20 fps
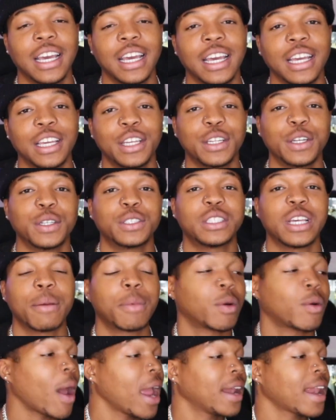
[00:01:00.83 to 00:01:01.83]
You know I'm saying? But
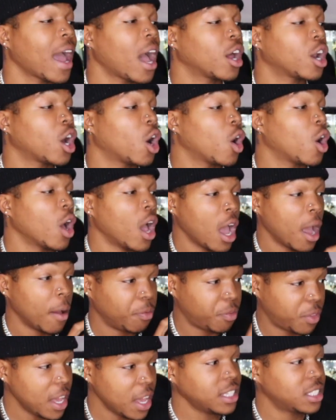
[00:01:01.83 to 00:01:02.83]
right now though,
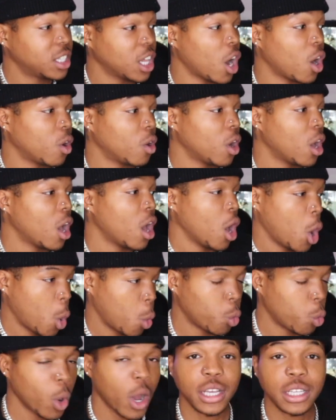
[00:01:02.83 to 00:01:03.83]
this though
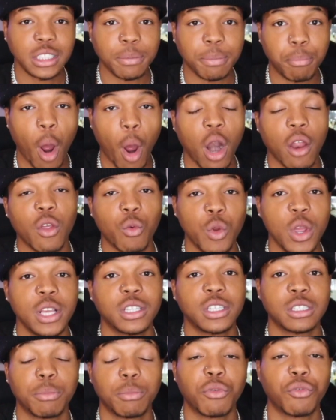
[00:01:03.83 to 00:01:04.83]
was part of the
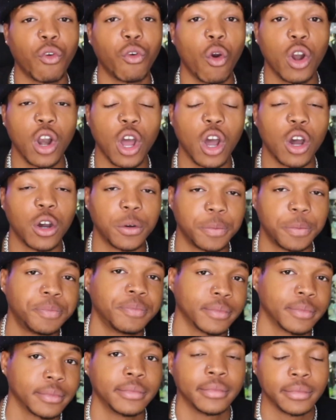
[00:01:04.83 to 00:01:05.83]
reasons before though.
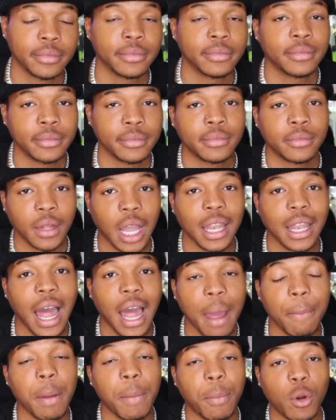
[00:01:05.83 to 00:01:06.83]
A lot
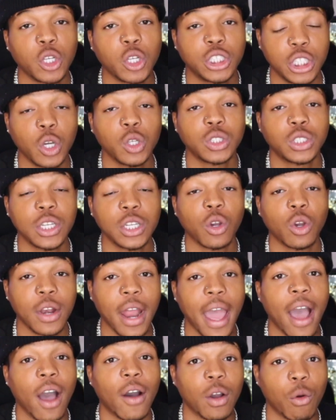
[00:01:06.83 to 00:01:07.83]
of people are still single
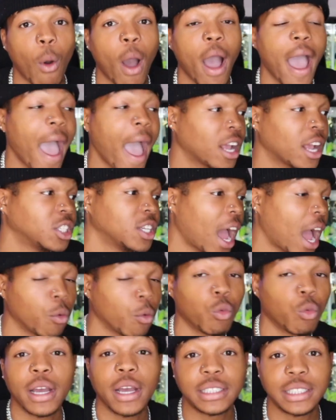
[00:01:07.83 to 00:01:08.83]
now and why actually I
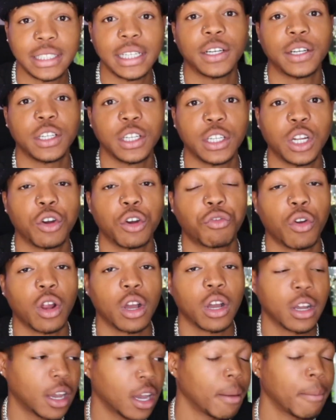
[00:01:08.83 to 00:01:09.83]
was single, you know, for a
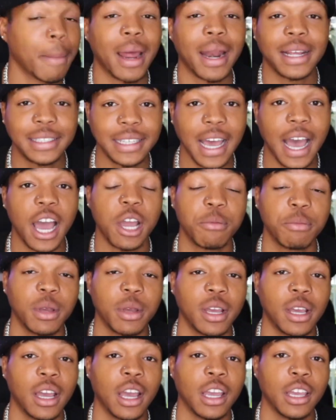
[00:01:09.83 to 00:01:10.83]
good amount of time.
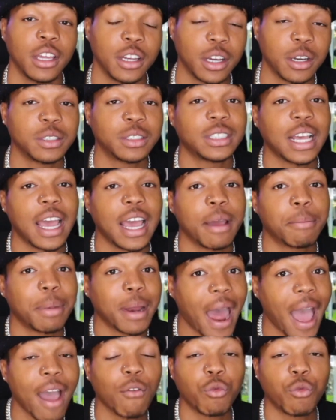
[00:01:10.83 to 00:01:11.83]
You know I'm saying? But
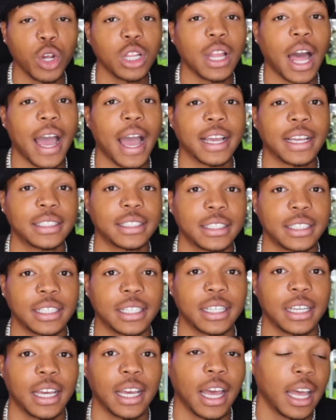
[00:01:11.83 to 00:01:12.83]
I realized
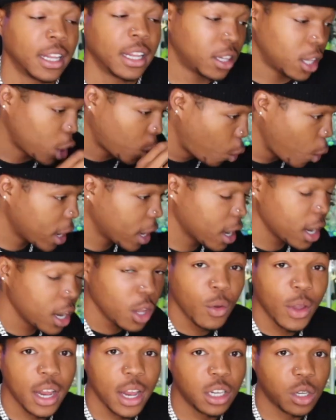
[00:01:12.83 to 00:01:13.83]
the quicker you
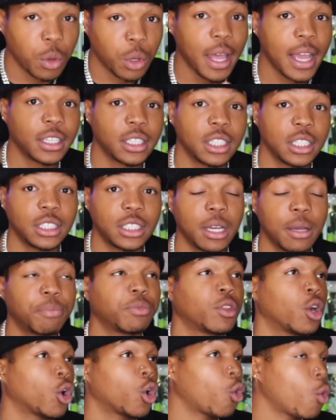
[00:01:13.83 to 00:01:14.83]
get into relationship,
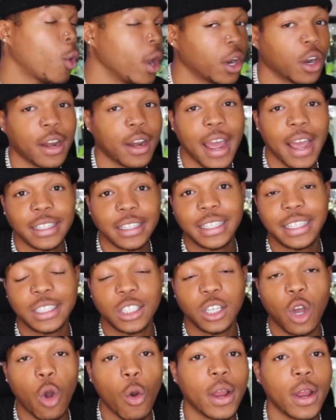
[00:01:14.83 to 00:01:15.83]
the quicker that shit is
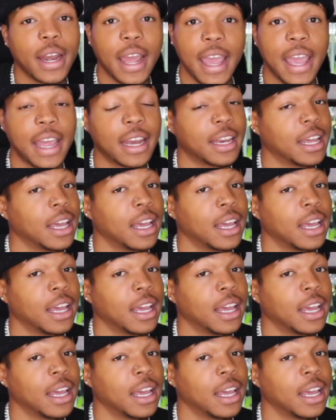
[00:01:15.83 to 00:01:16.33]
going to end.